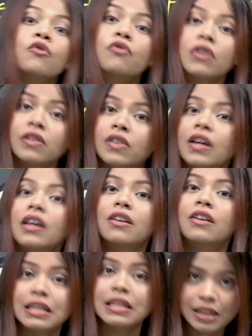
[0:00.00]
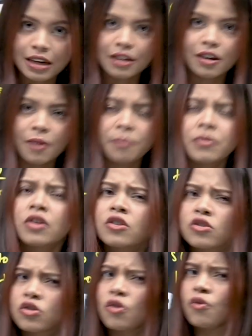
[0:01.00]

with the increase in income. So